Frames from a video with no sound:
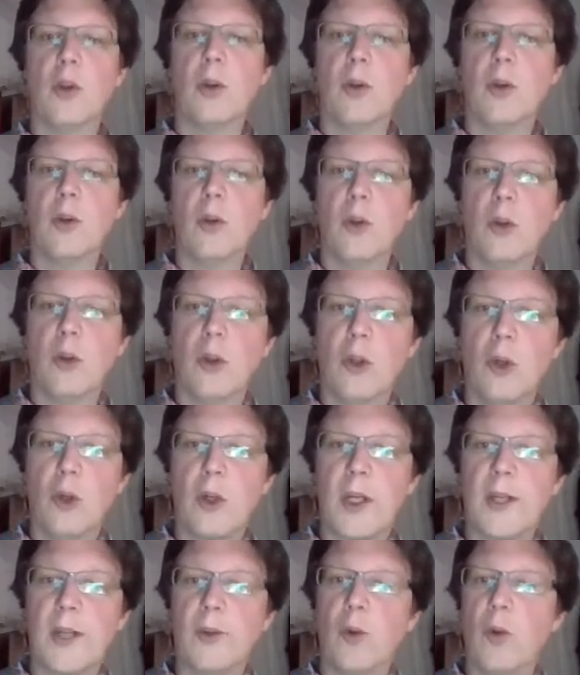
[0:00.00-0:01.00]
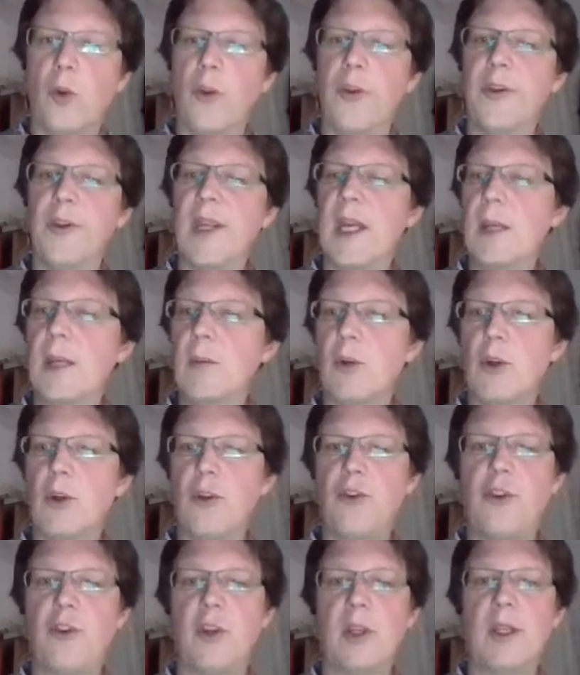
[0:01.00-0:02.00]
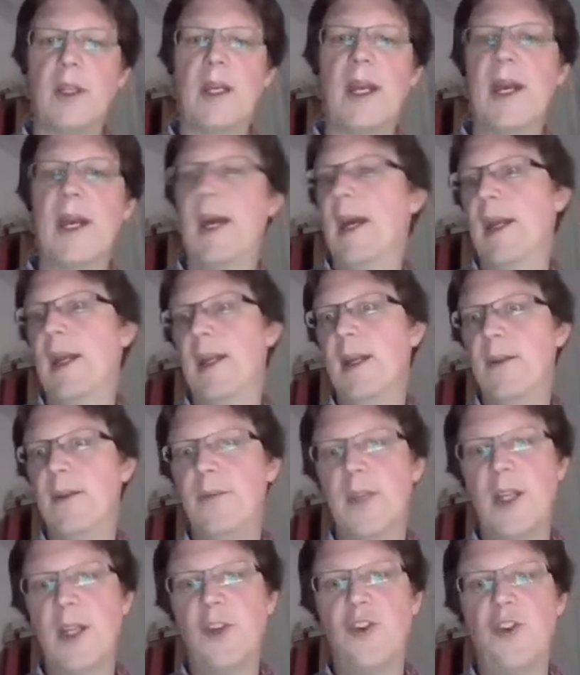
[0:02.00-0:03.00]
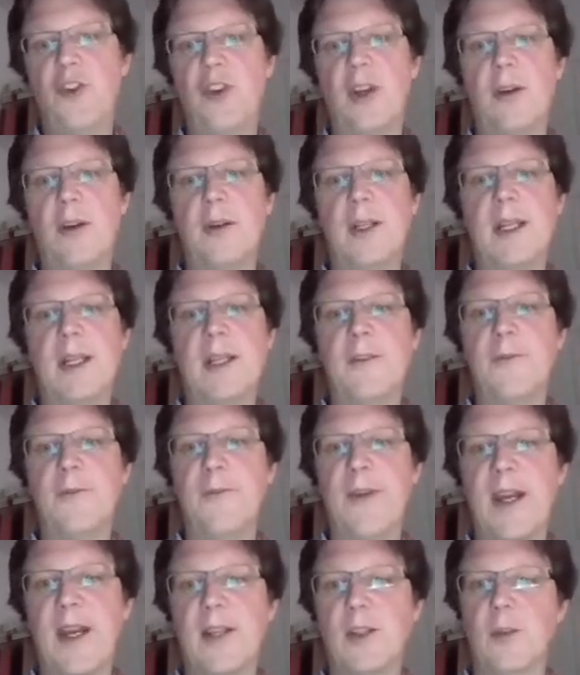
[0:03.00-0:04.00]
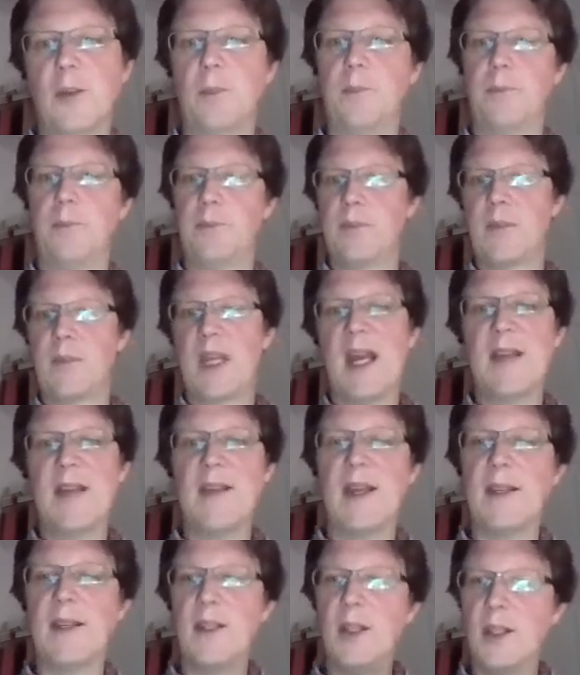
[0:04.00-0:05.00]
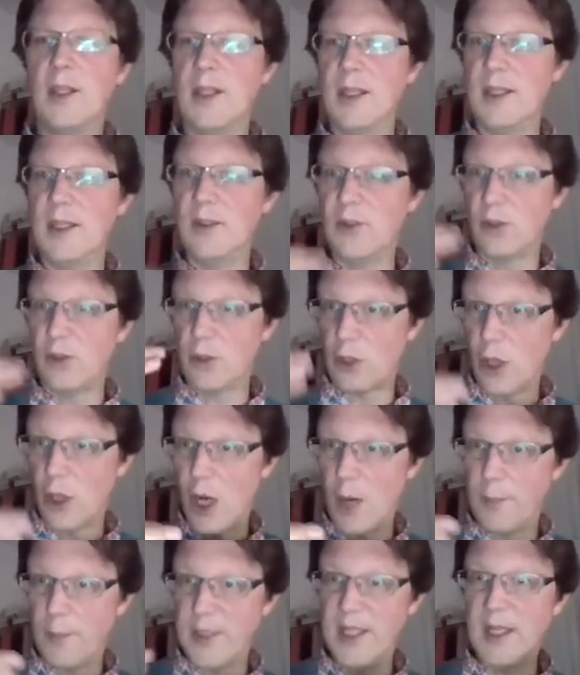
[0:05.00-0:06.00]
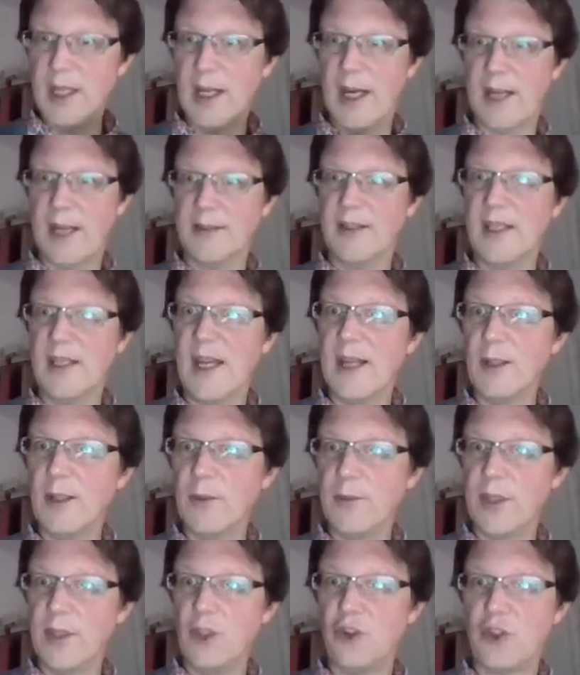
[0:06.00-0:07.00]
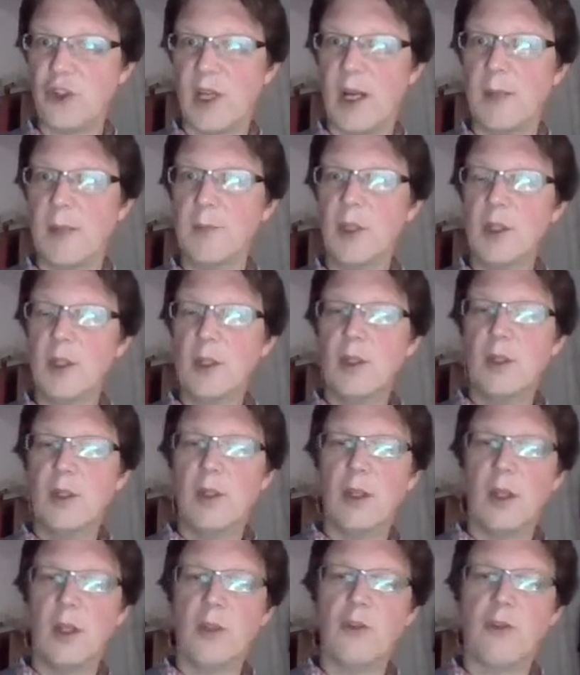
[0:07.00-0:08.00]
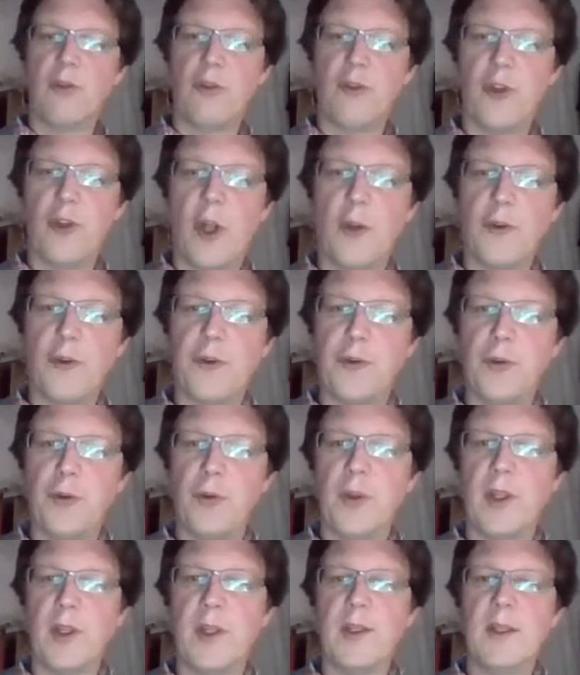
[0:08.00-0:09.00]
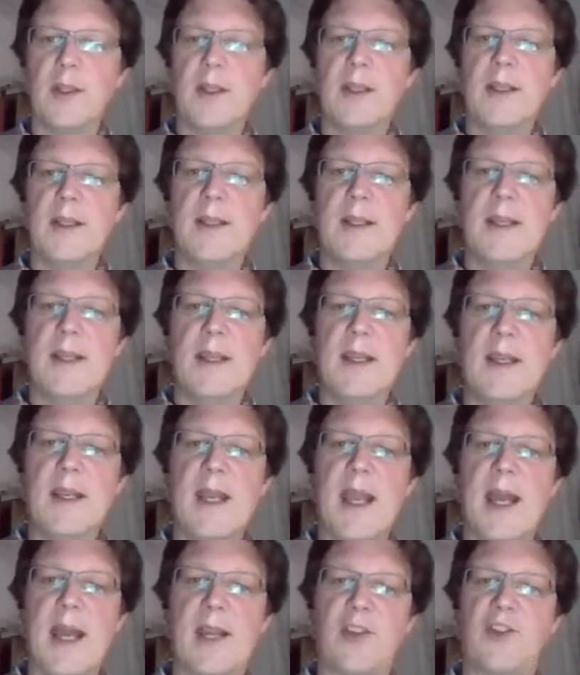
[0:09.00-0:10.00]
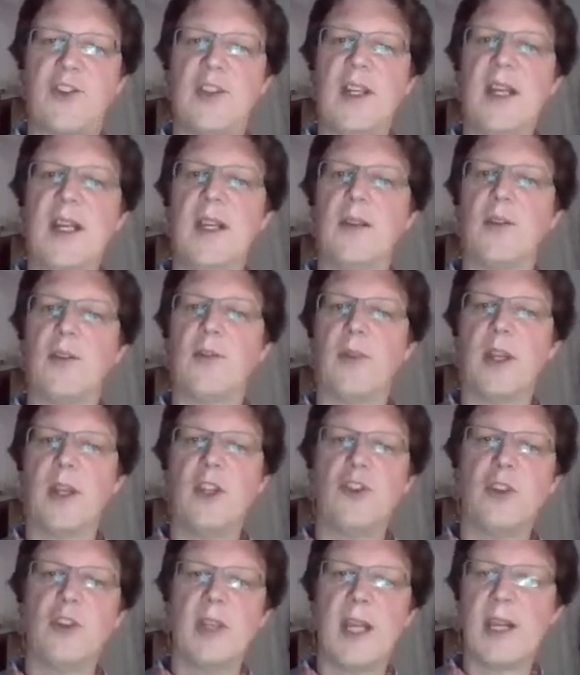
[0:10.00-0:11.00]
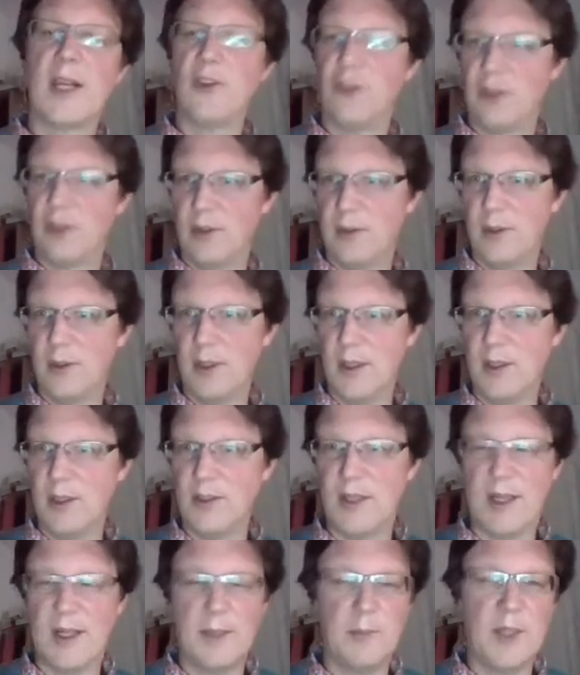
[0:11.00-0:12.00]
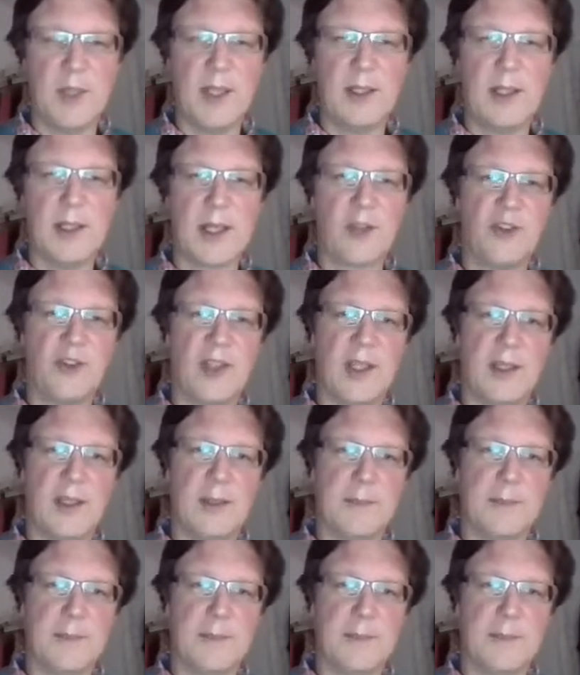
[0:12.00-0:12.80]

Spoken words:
look at all the neighbors, and if necessary, infect them. And then you need to copy at the end of each time the results to the next iteration, next time date, next day.